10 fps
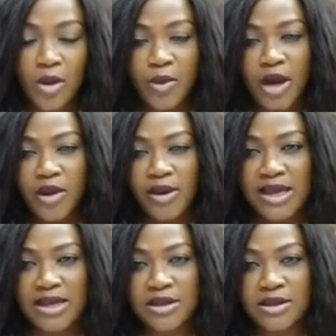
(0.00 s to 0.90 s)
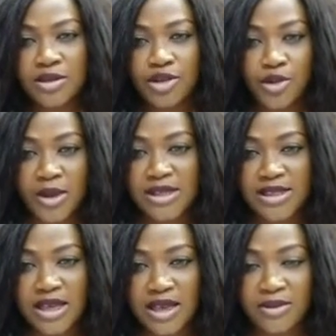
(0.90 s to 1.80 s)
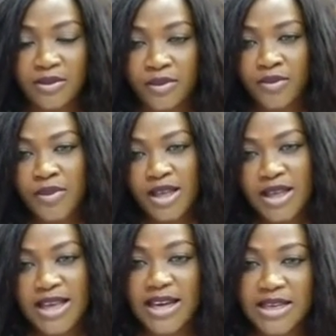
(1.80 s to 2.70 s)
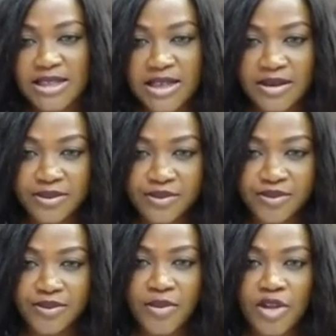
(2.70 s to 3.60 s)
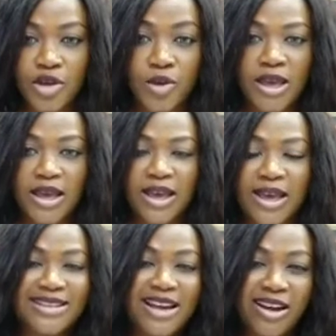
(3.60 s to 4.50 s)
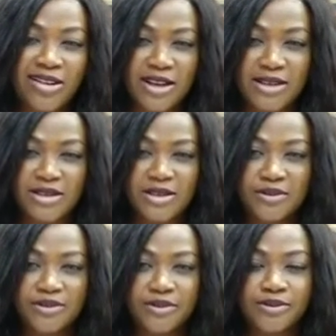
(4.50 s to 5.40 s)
We are comparing USA, Canada, UK, and Ireland.